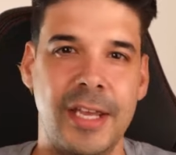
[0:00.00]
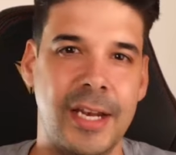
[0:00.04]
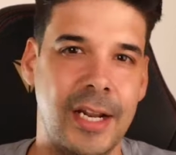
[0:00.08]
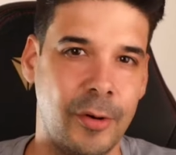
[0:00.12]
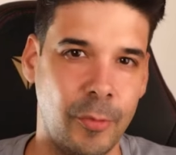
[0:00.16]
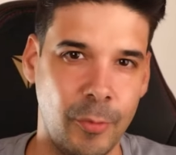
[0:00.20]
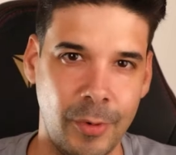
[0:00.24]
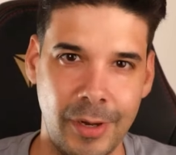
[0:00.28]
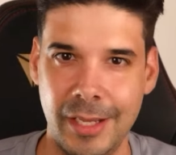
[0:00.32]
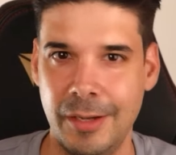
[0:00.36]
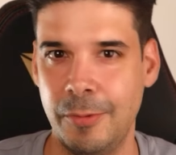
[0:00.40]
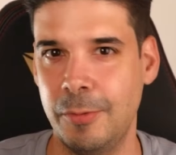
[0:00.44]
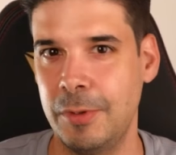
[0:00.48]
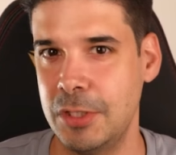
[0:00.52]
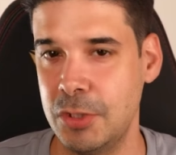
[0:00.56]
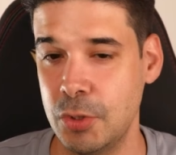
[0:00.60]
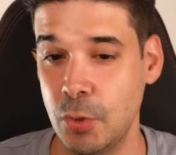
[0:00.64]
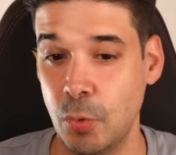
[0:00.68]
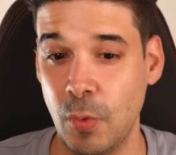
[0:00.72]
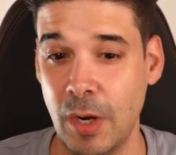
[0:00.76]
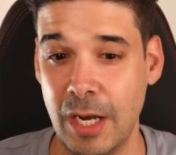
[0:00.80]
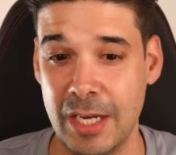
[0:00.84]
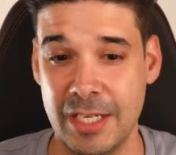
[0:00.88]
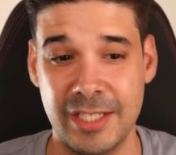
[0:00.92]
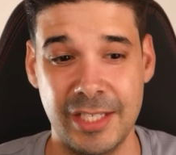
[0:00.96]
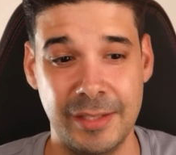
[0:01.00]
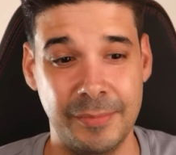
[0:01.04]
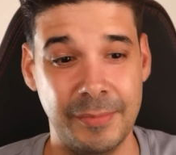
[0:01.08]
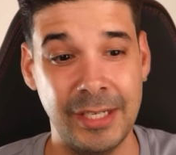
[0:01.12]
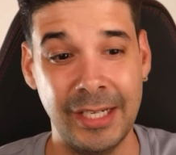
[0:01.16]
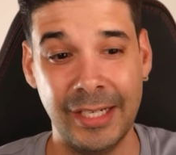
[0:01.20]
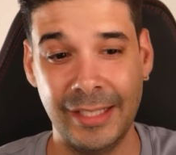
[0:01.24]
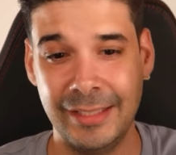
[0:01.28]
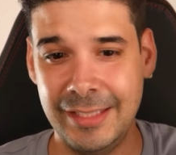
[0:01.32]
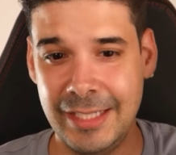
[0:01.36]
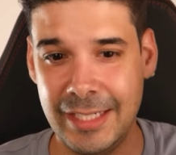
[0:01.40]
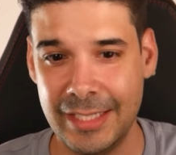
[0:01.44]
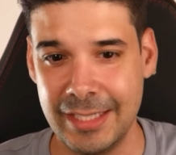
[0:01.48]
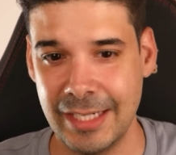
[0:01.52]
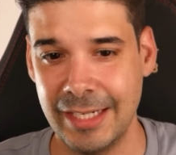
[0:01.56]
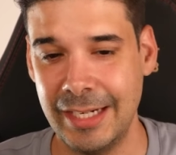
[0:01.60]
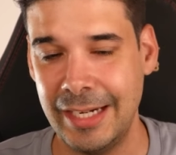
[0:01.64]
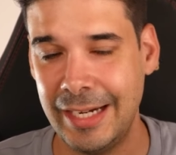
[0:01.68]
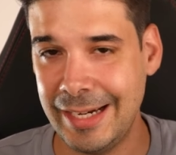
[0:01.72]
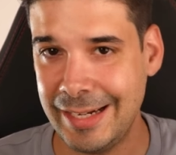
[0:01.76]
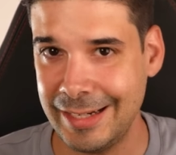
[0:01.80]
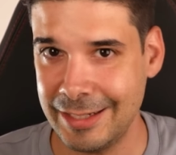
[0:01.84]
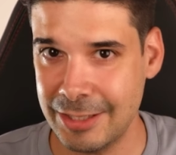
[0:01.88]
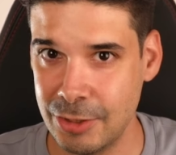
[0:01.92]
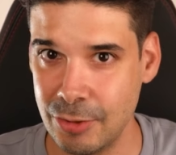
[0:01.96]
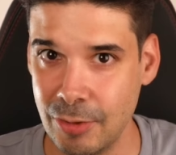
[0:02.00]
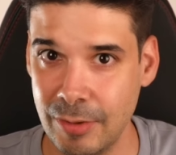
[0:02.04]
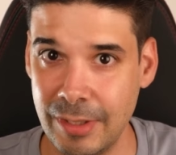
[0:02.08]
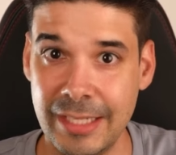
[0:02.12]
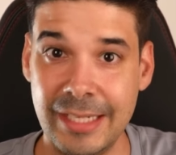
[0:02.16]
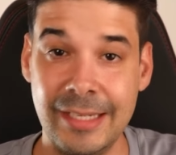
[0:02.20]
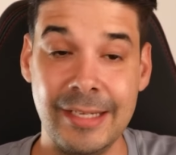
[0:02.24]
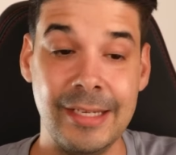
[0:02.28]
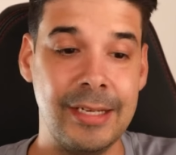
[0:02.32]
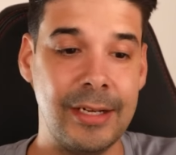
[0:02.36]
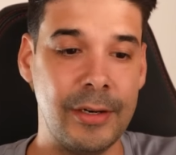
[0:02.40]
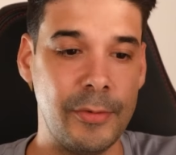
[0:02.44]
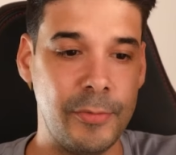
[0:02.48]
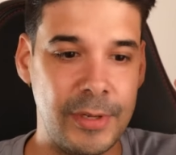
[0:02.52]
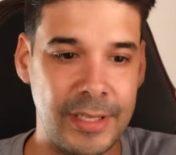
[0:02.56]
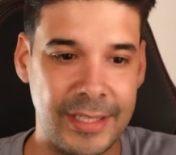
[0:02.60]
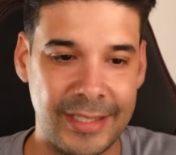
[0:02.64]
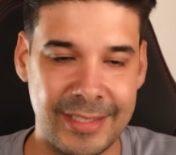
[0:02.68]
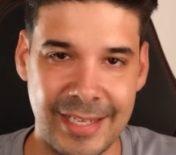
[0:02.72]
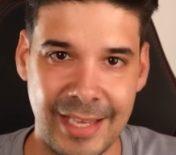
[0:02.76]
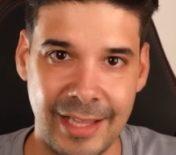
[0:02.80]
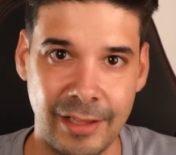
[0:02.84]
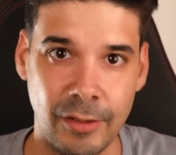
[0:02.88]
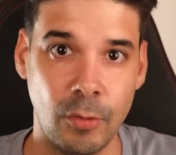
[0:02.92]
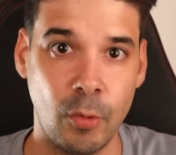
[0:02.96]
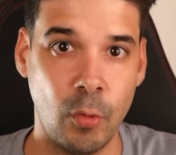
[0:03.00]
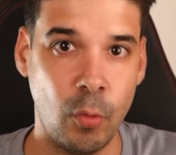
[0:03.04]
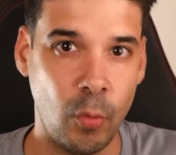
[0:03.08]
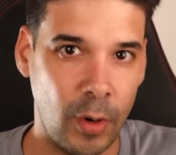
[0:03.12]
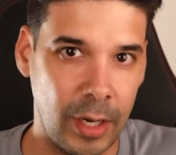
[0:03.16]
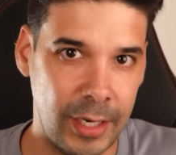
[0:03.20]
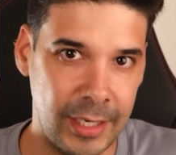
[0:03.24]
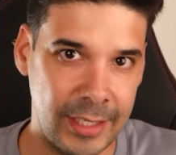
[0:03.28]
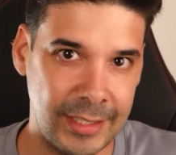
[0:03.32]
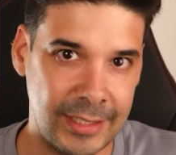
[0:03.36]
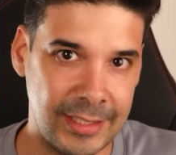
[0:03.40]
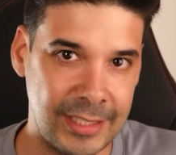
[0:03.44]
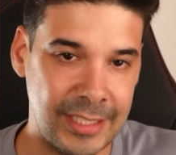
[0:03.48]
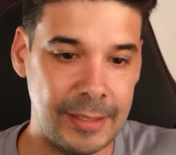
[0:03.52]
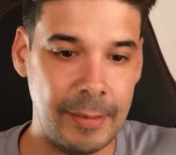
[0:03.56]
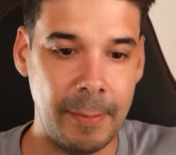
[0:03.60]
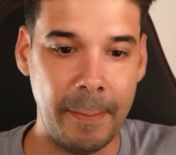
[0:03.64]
away when you wash them. These are actually retail quality